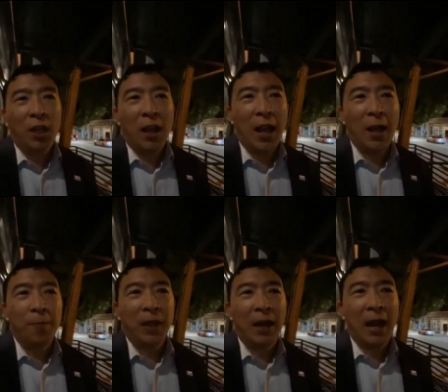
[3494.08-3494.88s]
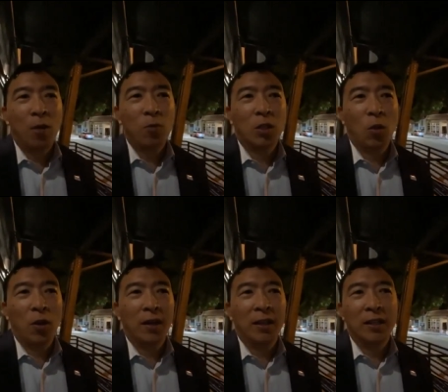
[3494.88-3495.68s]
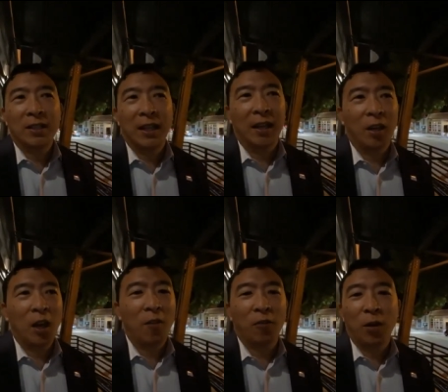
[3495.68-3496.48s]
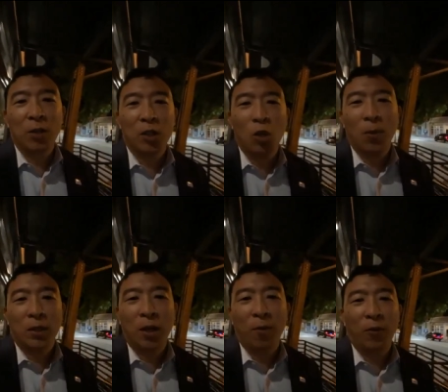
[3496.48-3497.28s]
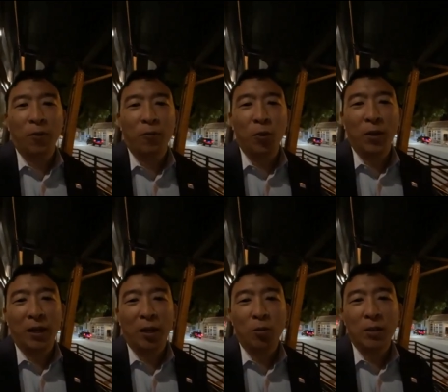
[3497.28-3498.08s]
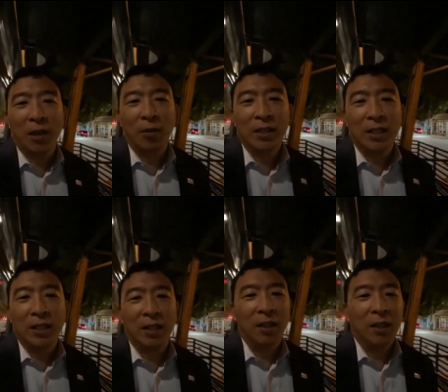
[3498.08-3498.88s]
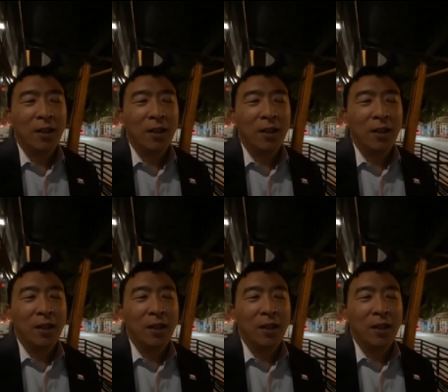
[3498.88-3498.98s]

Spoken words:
then I was going to just cover it with so much comfort food that it goes down easy.